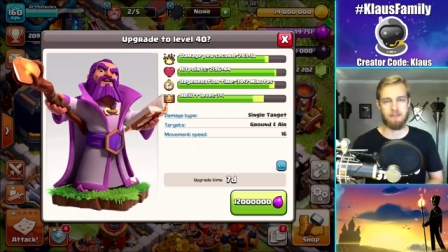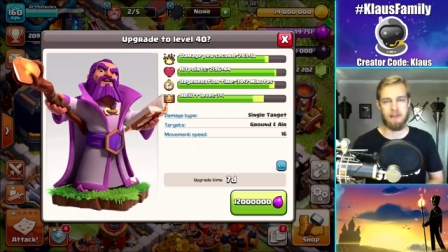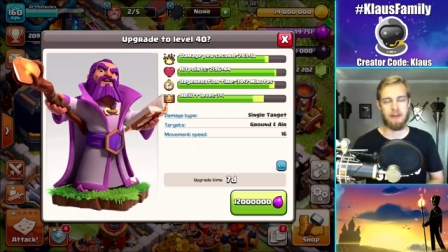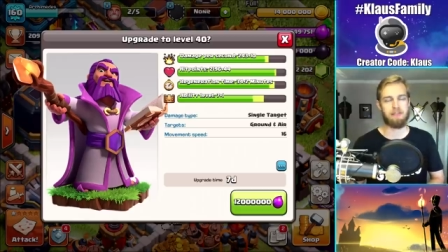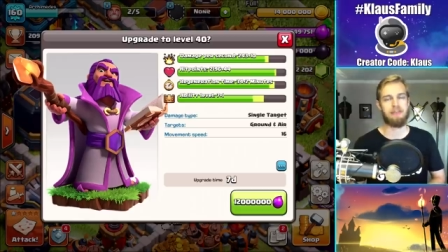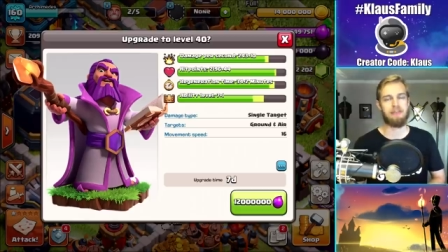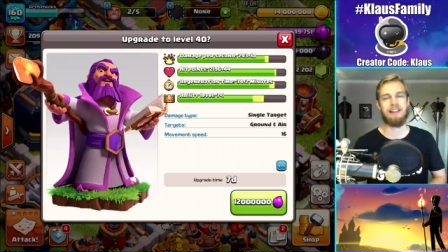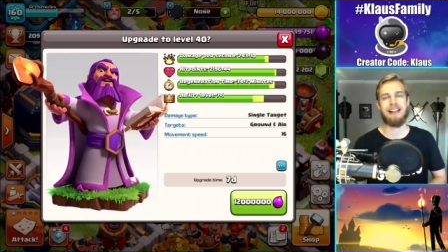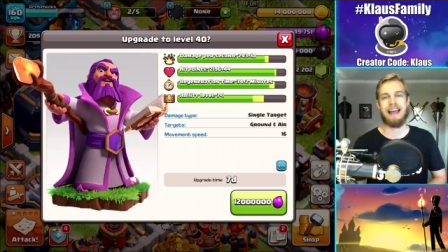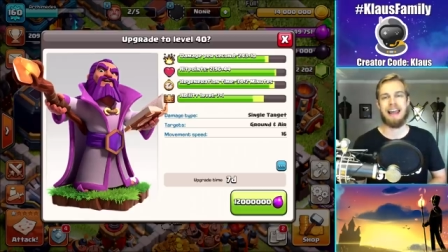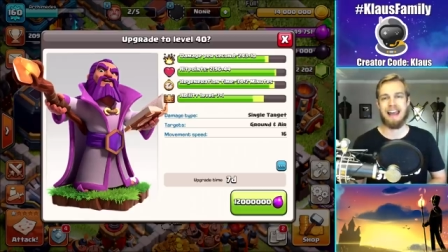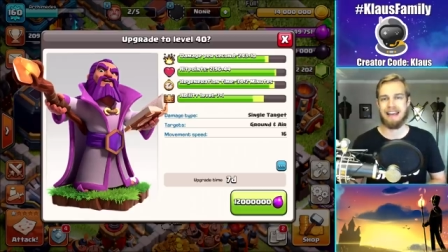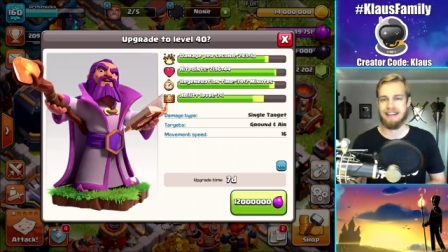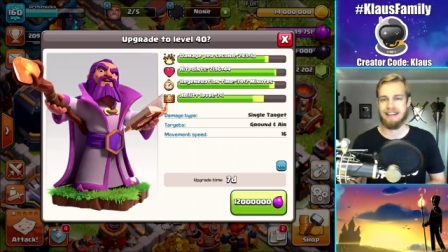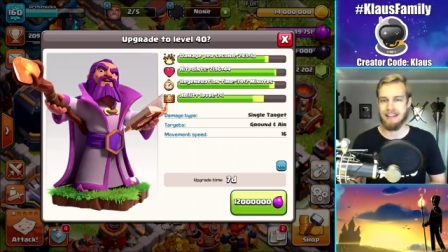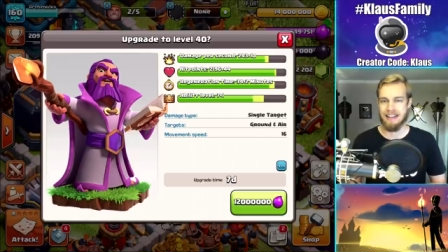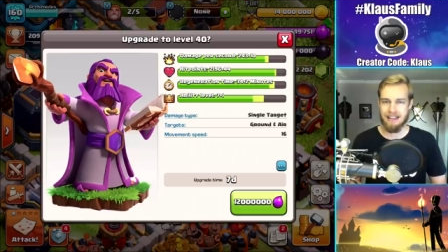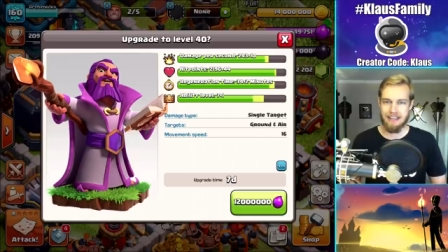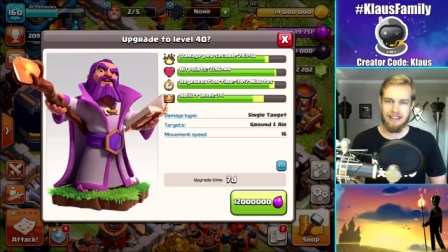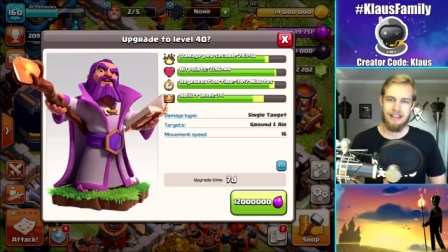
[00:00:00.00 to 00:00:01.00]
my
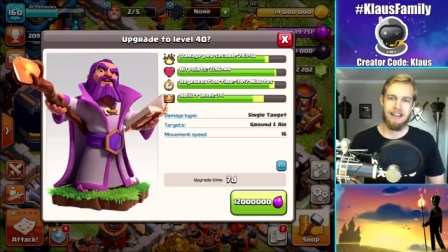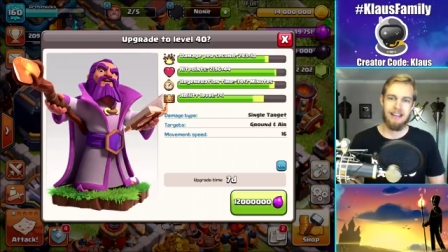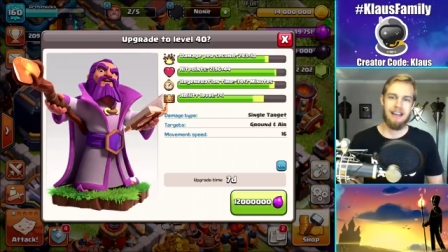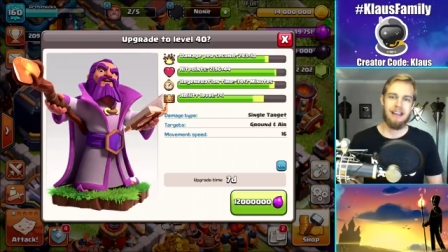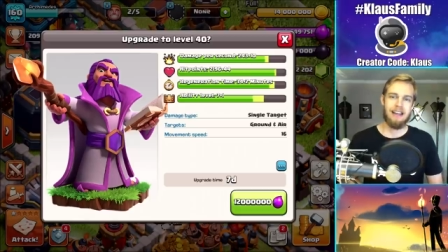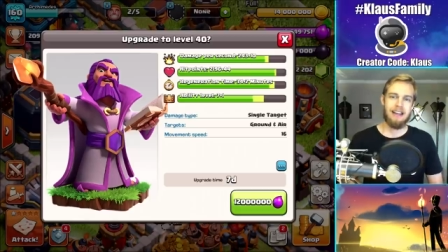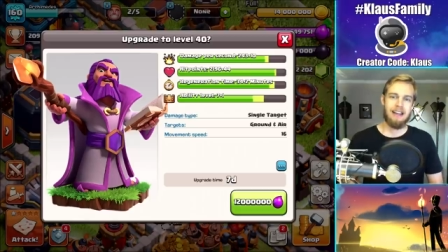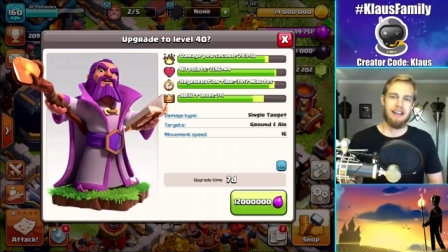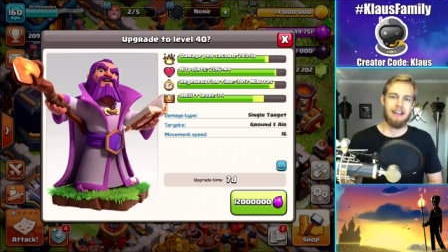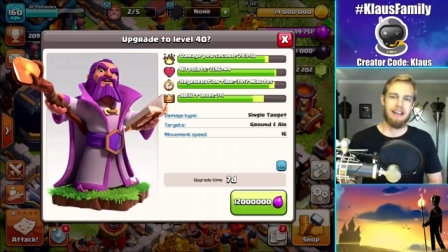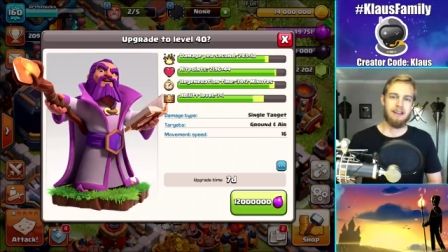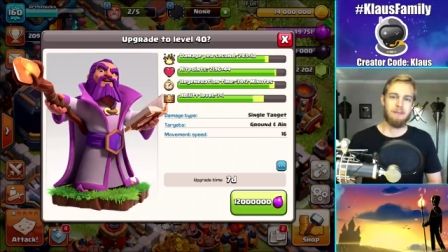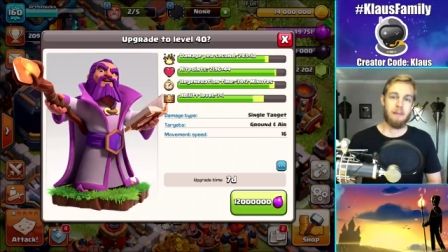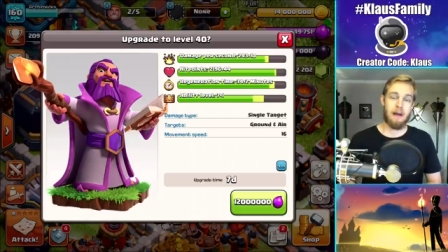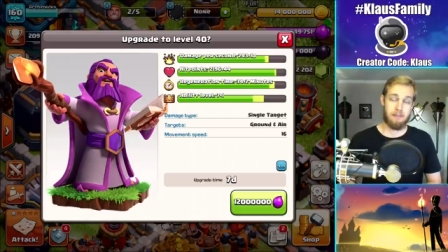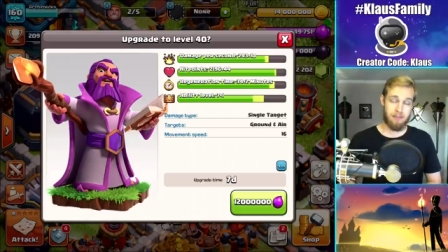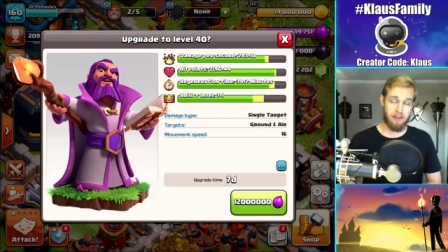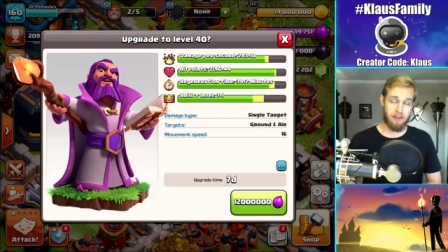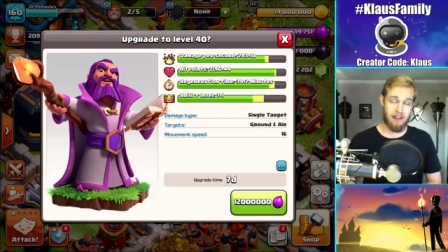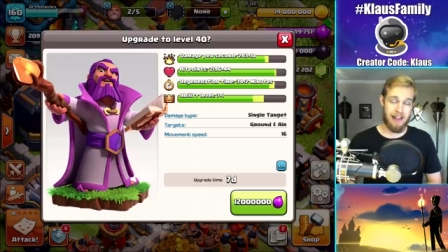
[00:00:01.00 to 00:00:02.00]
plan
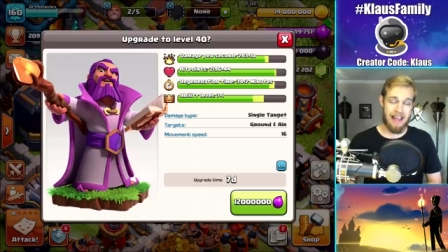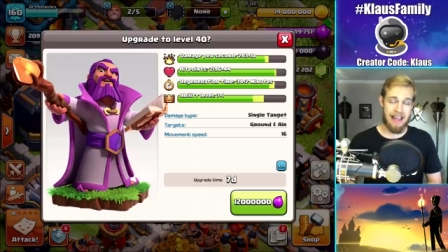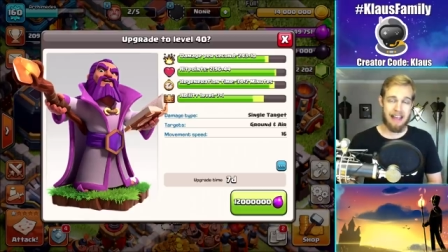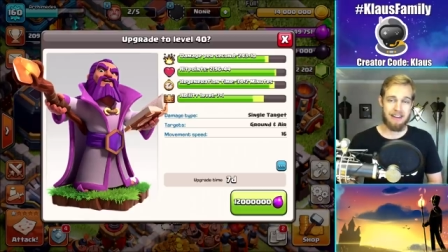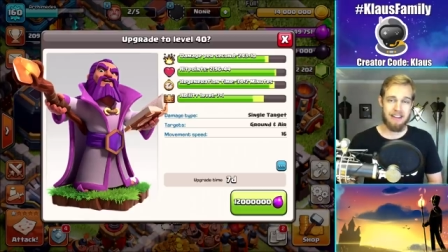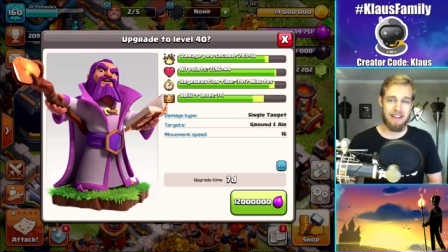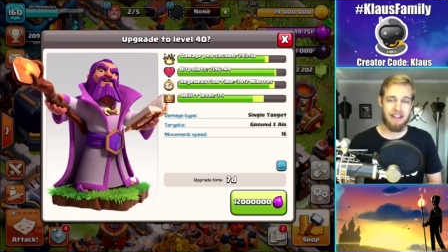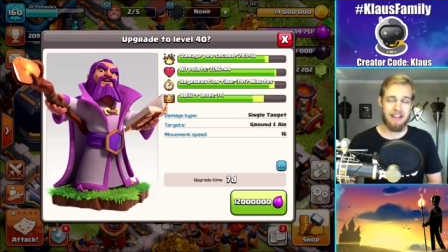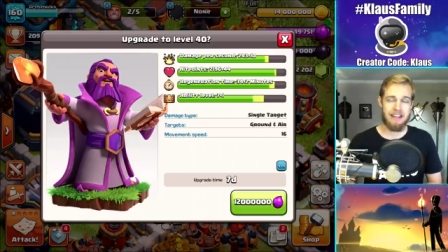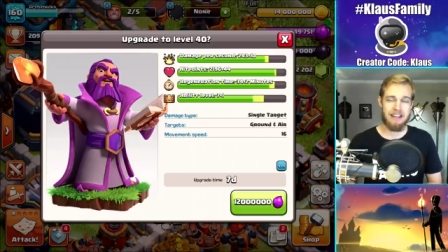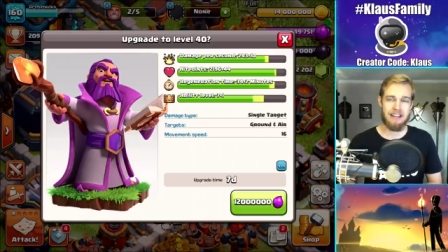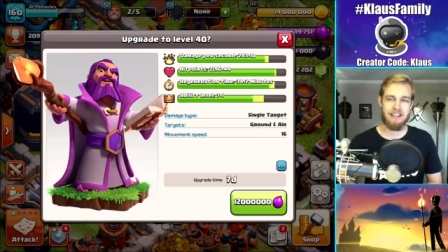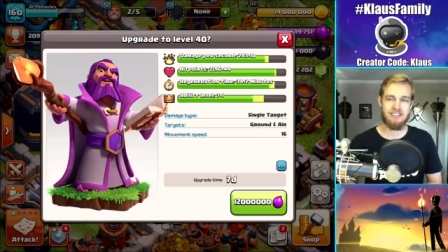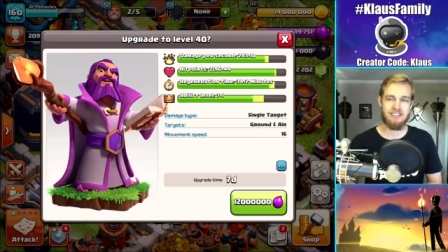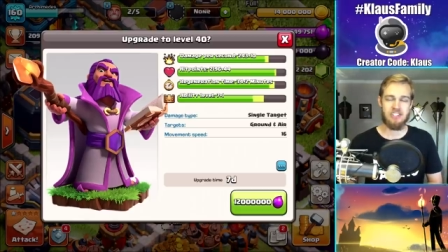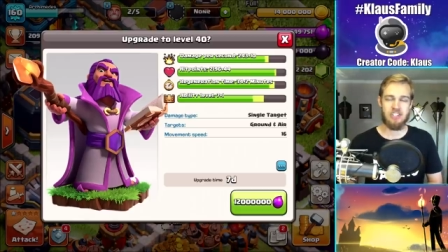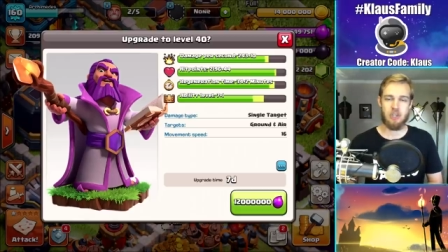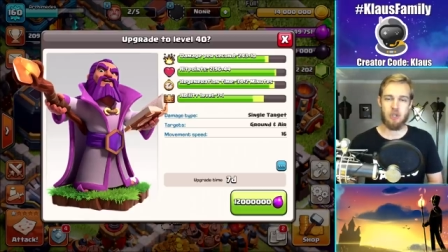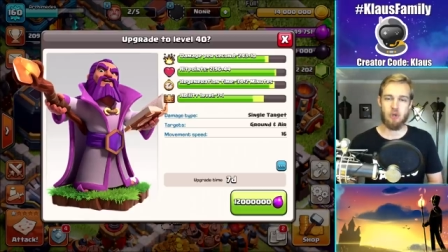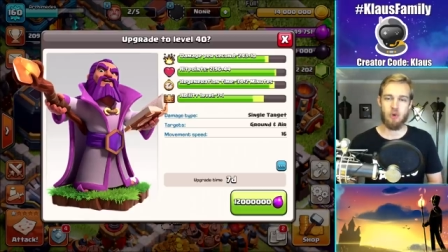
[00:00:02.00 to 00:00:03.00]
my plan
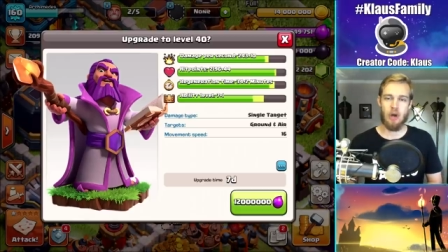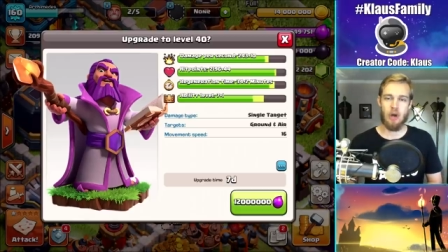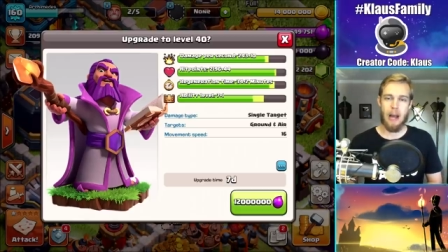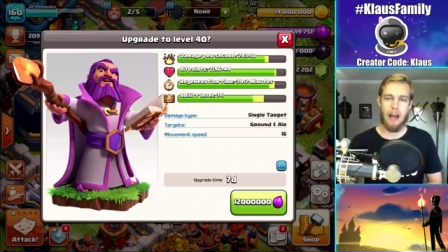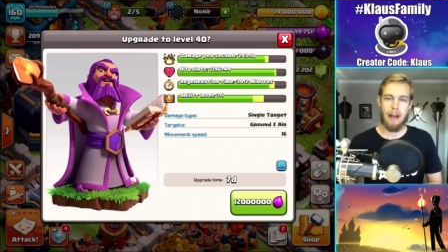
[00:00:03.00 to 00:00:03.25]
is to